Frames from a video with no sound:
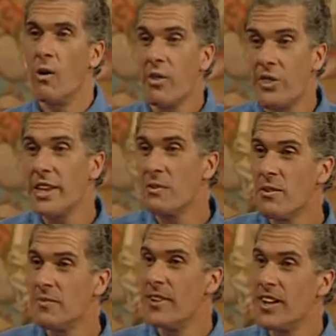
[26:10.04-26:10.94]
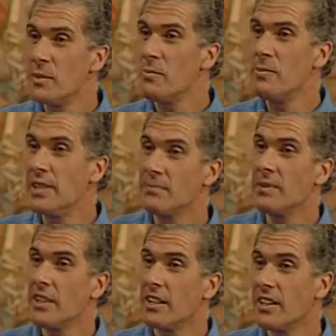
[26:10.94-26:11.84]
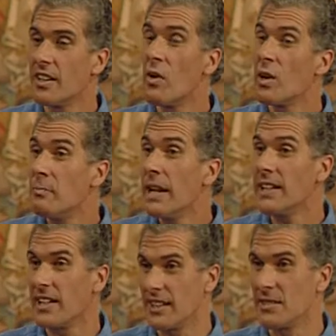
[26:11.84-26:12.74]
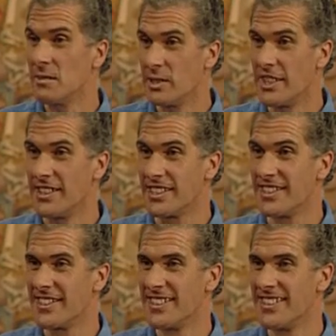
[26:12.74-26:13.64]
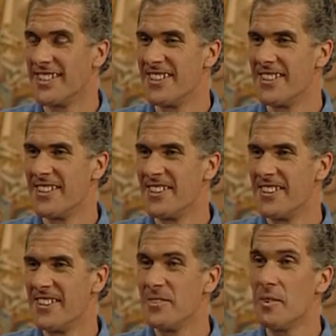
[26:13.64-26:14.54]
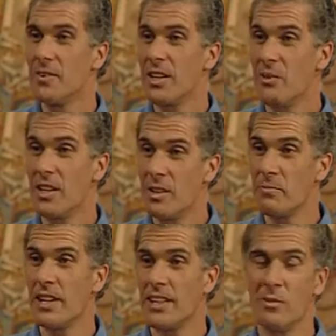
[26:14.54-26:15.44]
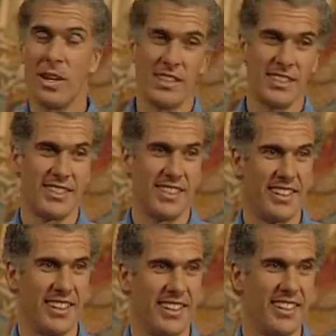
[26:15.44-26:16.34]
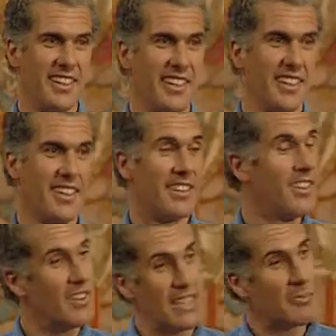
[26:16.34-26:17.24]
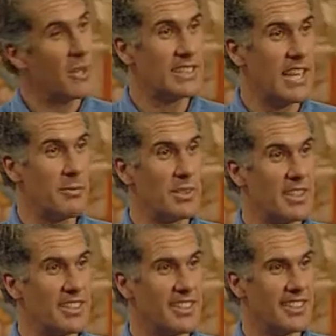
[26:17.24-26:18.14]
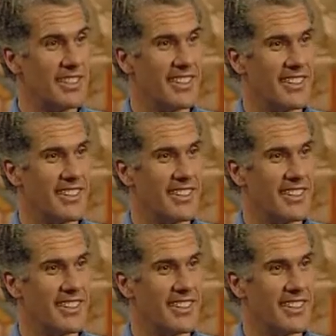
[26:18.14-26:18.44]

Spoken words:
think what fun it would be to go on a picnic with Jesus. Remember he went on a picnic once? No need to bring sandwiches.